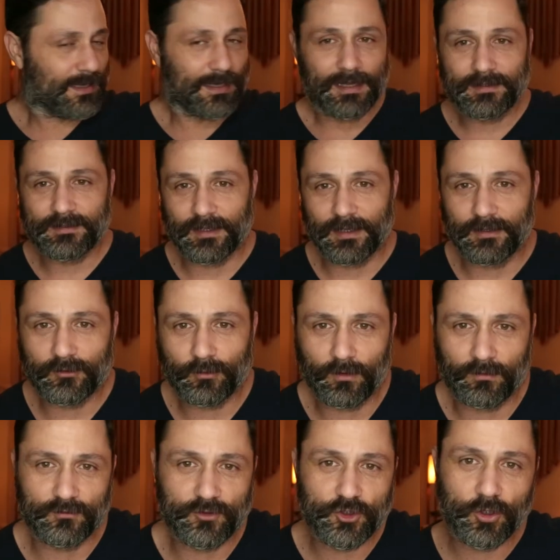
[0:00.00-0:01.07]
It's a sort
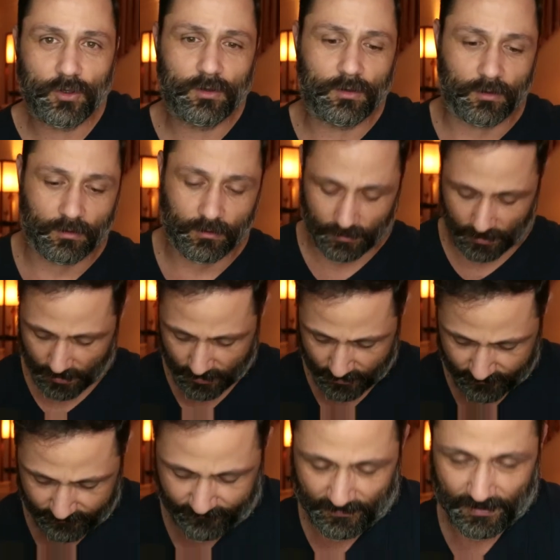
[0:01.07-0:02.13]
of journal
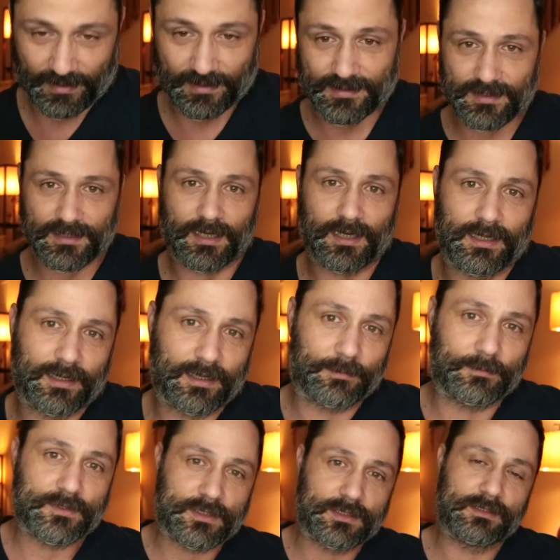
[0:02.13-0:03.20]
of his
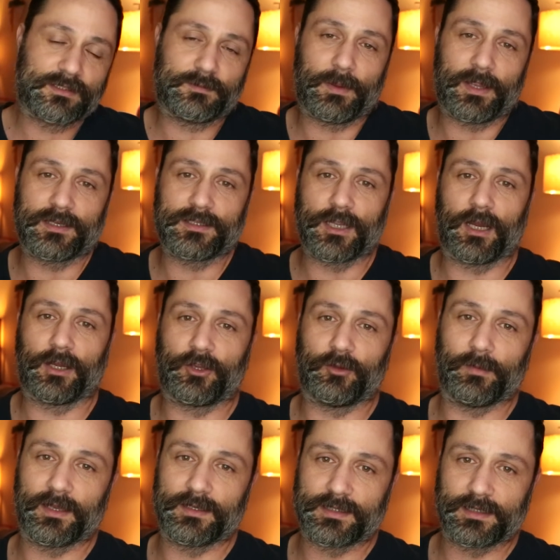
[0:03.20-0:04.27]
time spent
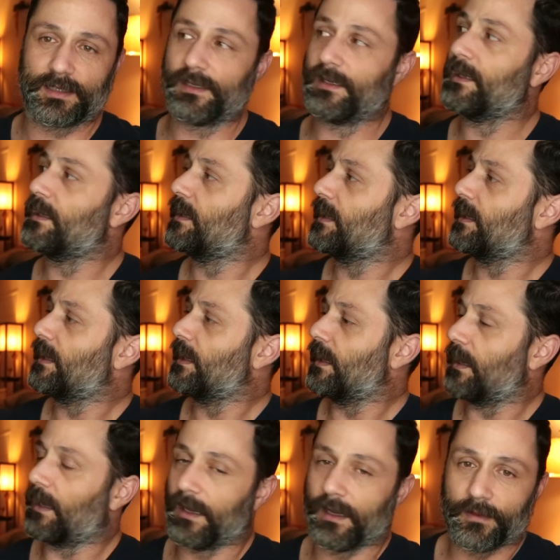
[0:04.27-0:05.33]
documenting
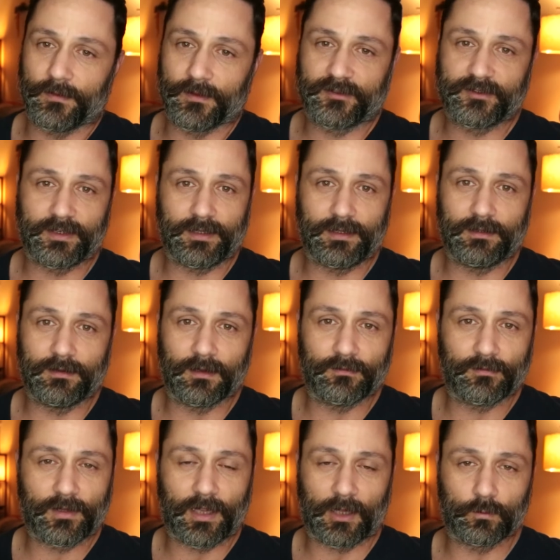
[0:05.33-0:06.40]
the city
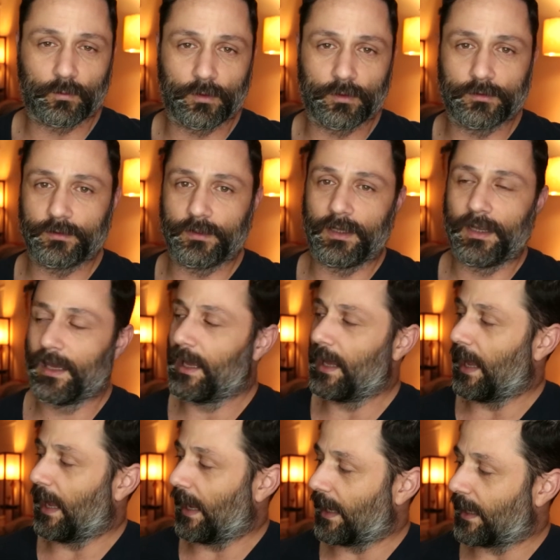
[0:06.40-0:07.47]
of Kowloon.
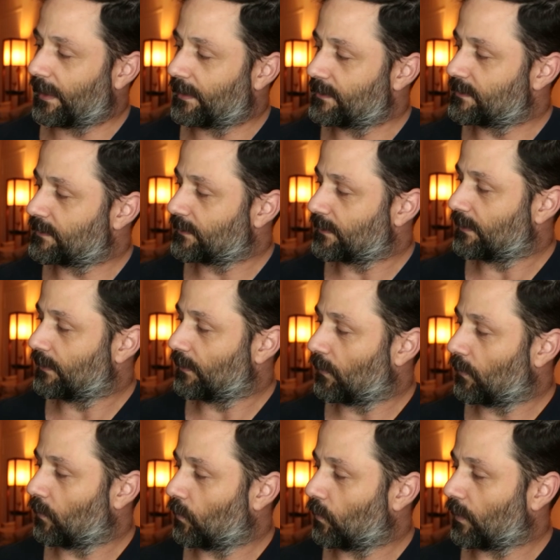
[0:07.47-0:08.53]
And
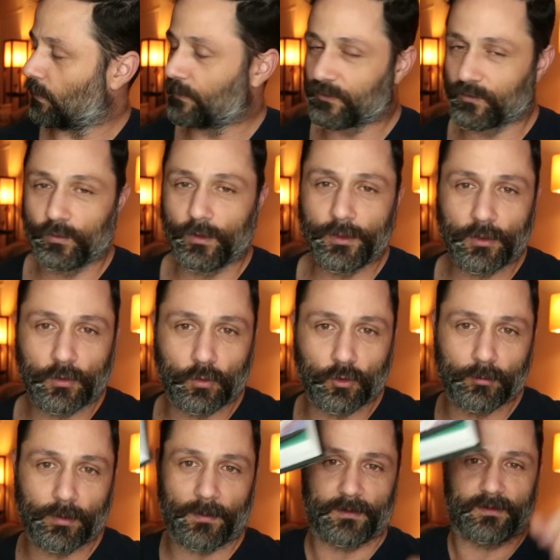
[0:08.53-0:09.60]
what was really
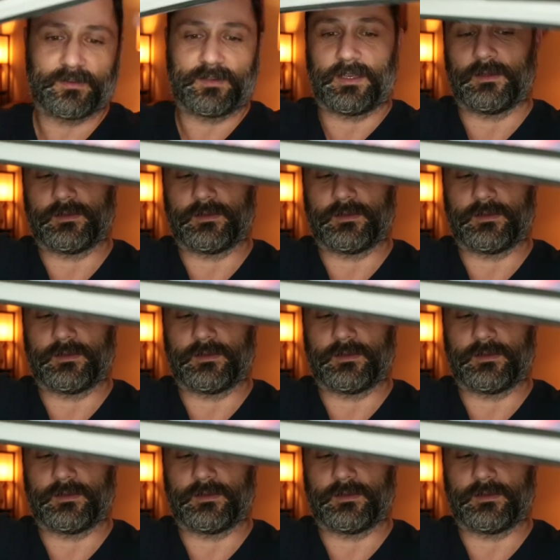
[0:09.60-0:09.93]
cool about this city,